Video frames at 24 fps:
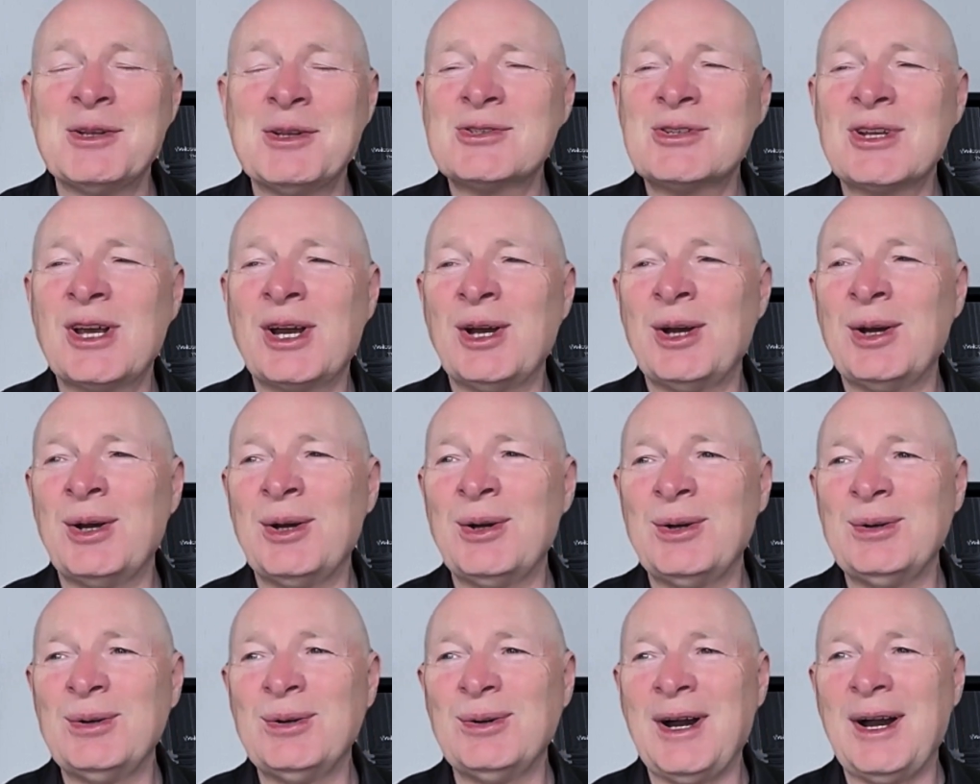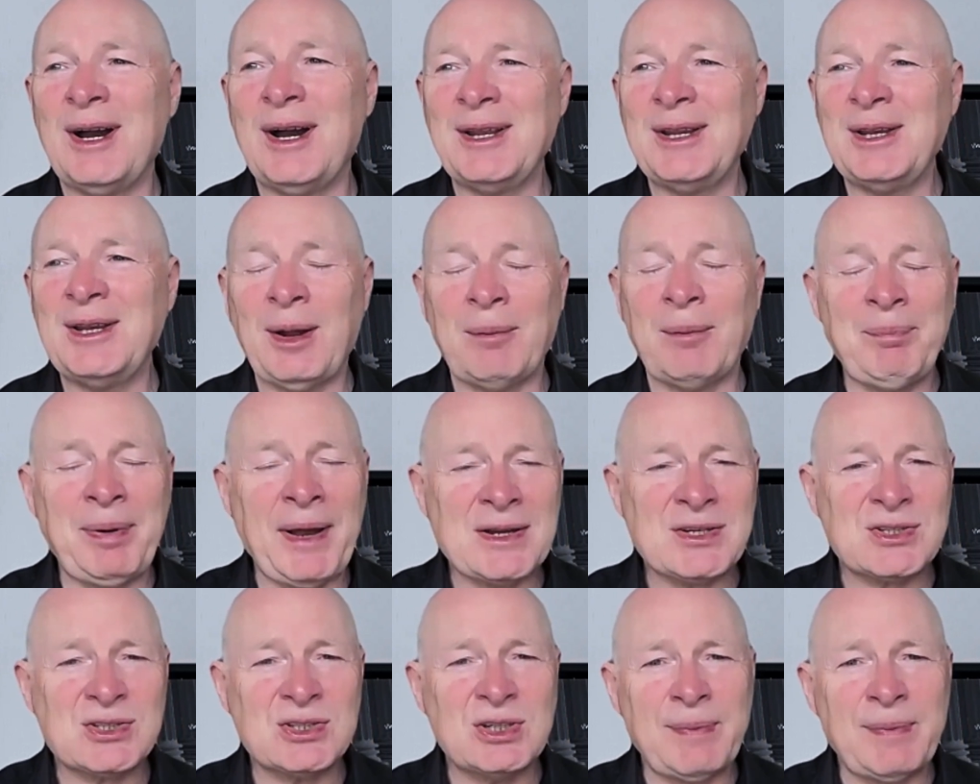So, I'm
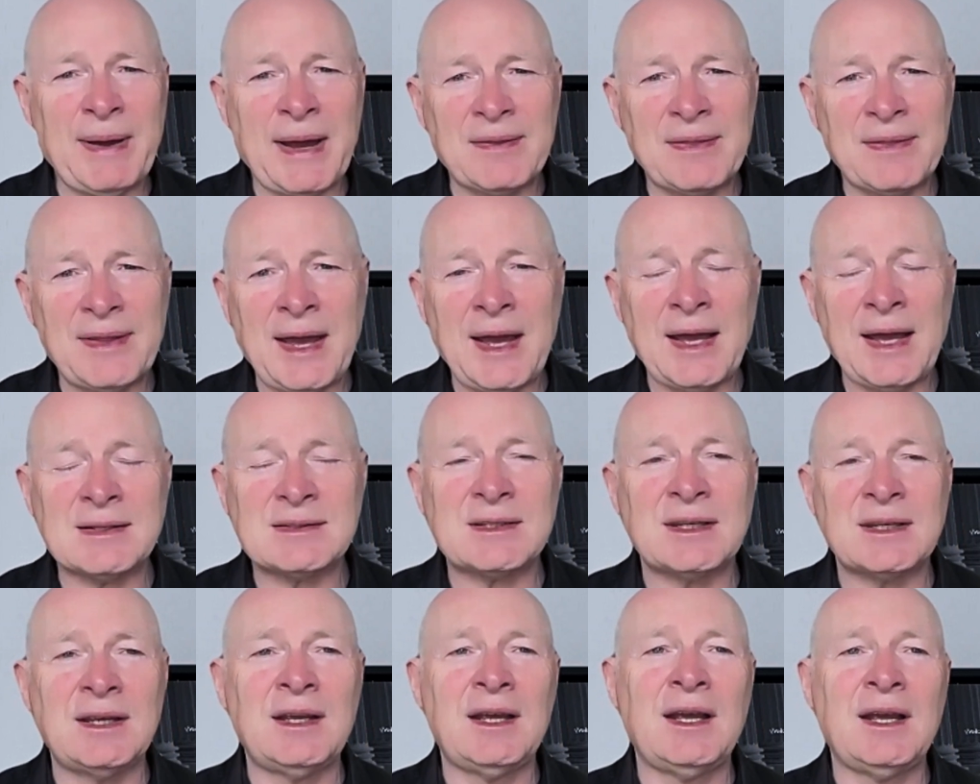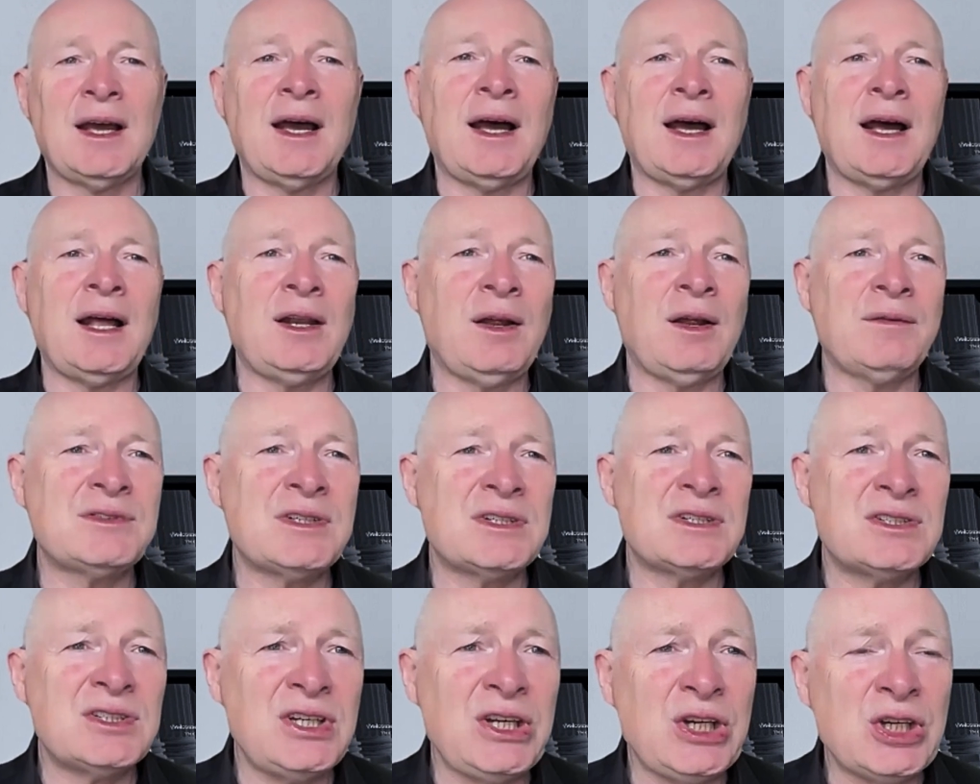passionate about that. I
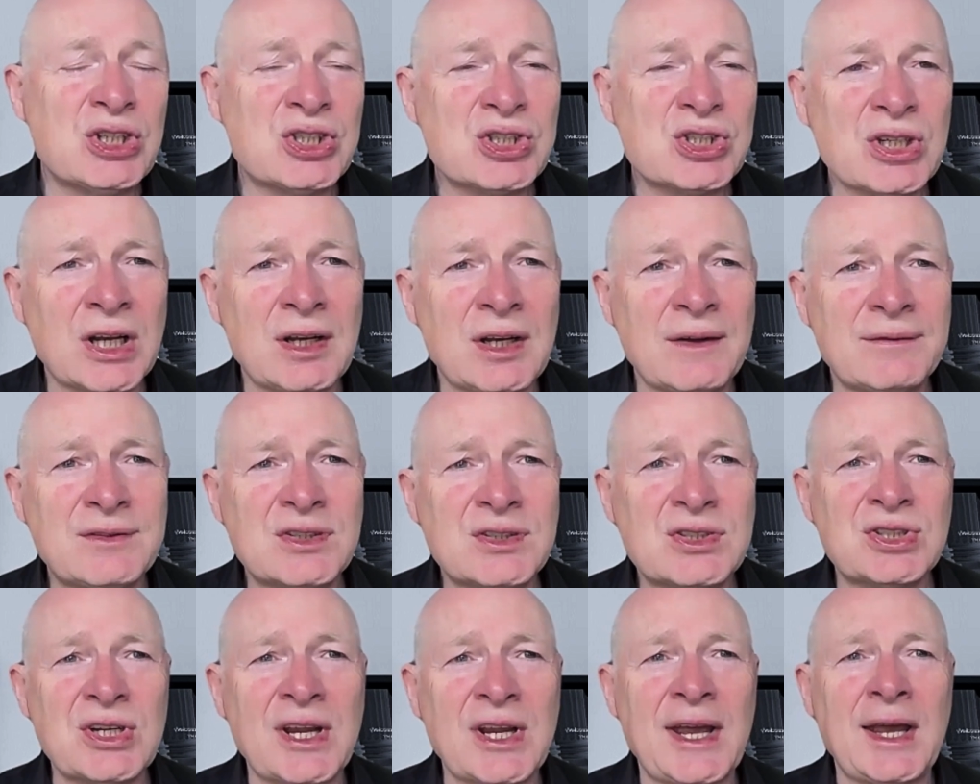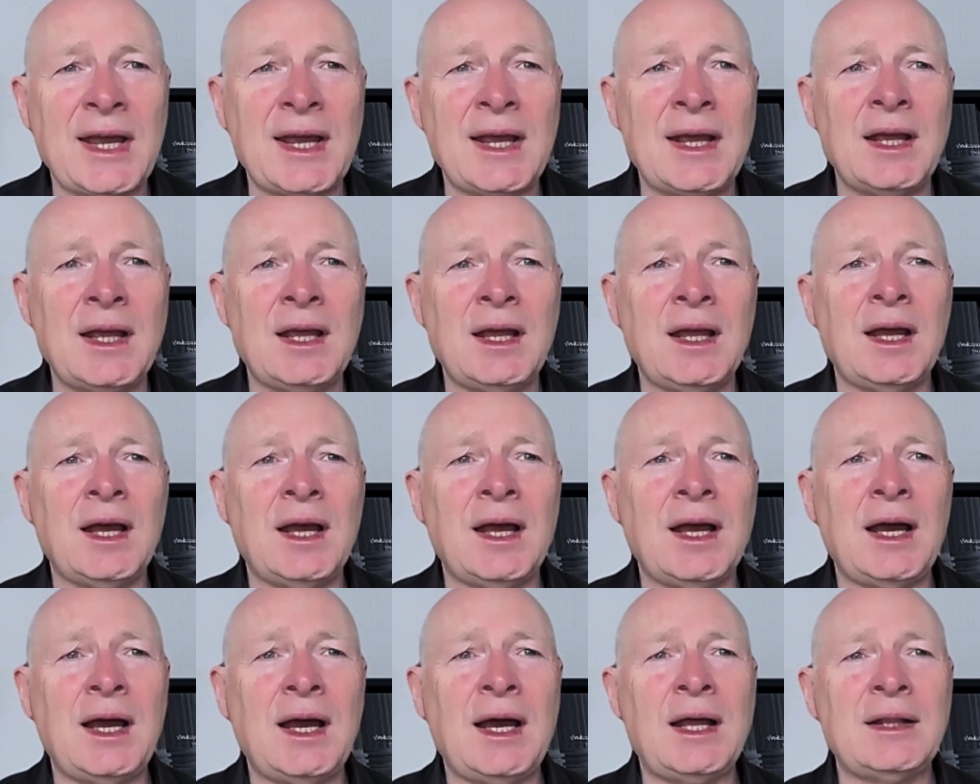love to teach. I love to share,
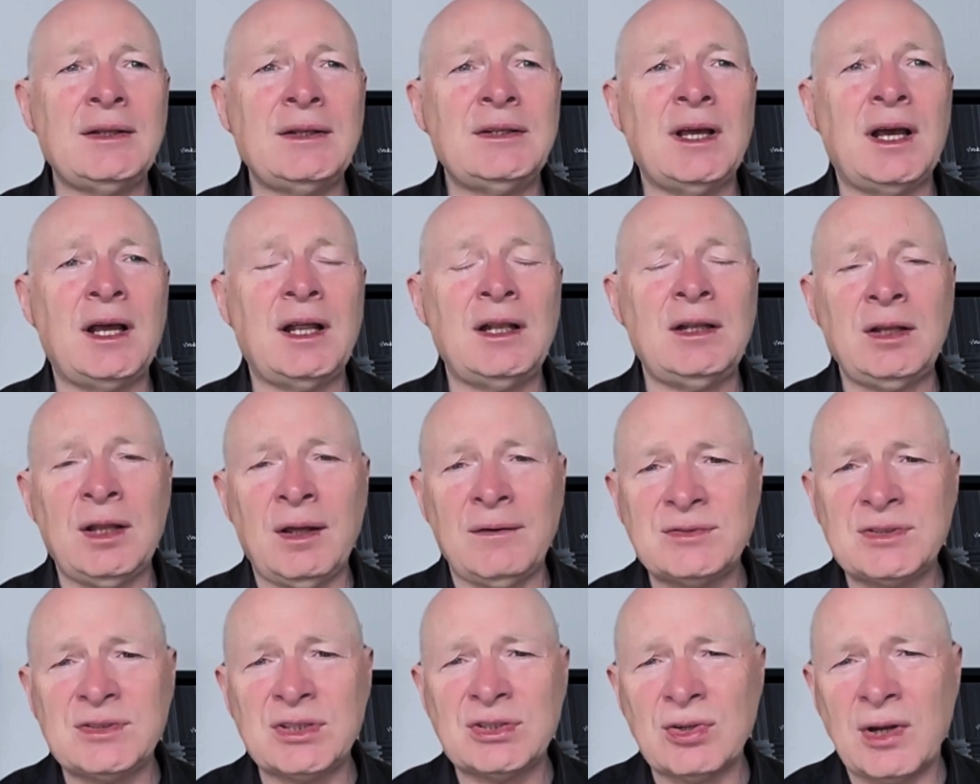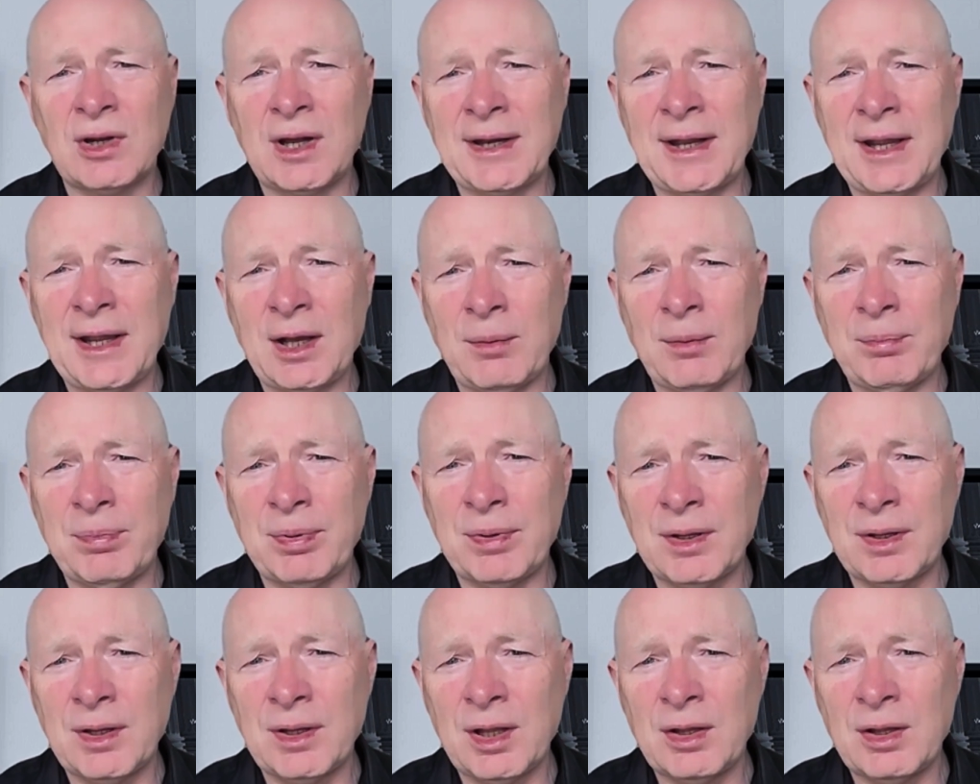and love to try and
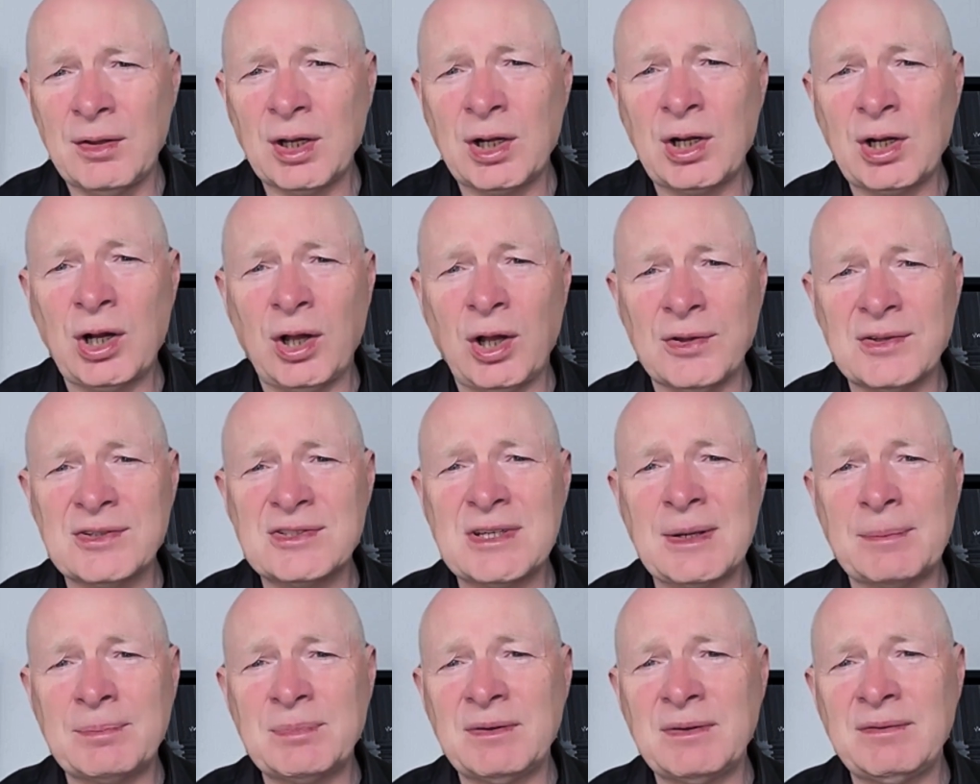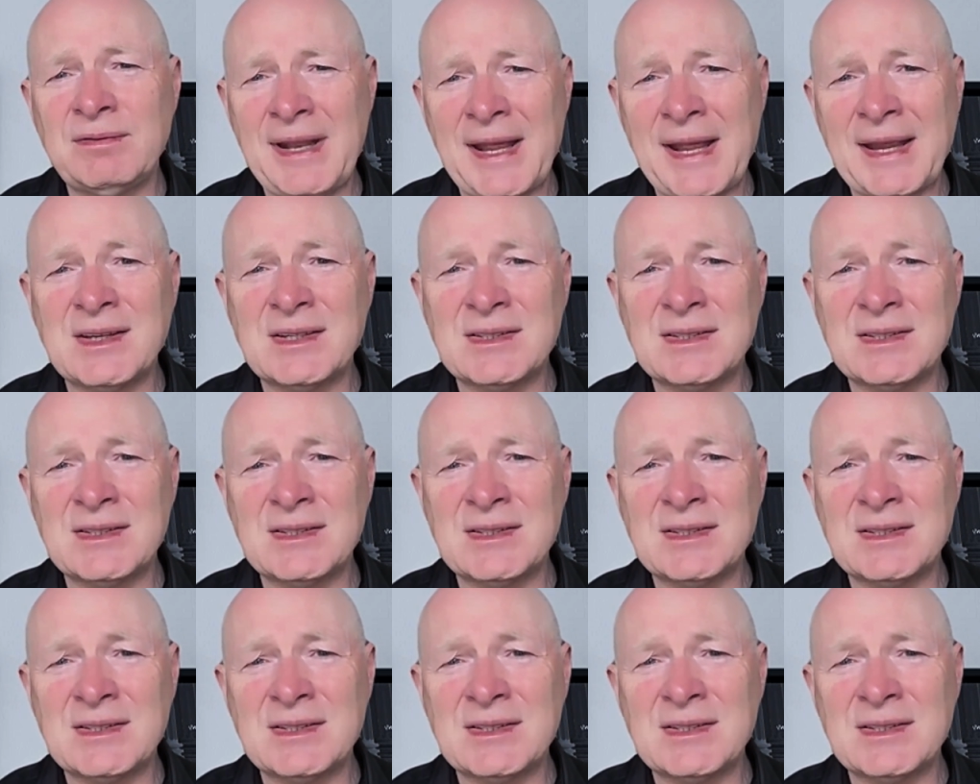help the concept of